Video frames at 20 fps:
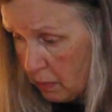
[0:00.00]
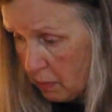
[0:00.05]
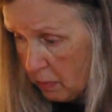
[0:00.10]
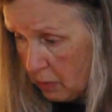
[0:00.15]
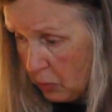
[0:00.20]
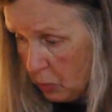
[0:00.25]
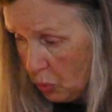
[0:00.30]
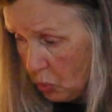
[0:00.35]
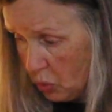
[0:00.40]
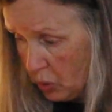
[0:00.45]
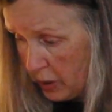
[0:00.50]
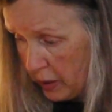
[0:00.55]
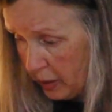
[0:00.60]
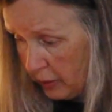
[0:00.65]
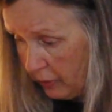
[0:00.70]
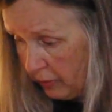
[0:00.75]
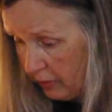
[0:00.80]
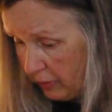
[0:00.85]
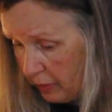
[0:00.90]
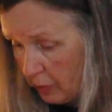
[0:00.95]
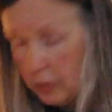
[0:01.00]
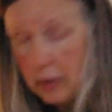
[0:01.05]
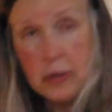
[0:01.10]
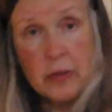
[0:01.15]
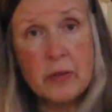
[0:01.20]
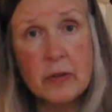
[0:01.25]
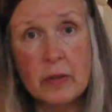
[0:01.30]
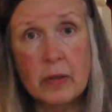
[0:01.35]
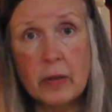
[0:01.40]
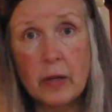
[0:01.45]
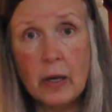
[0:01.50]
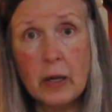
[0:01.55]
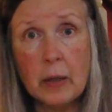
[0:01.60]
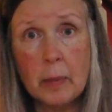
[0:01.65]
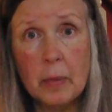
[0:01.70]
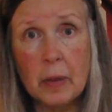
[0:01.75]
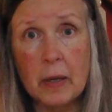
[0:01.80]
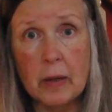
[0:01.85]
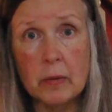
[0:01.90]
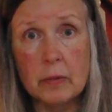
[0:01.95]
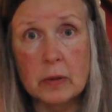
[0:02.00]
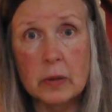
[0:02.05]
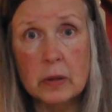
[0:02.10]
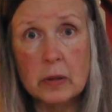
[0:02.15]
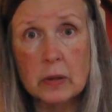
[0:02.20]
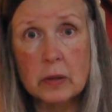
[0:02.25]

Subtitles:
know what else there is to talk about.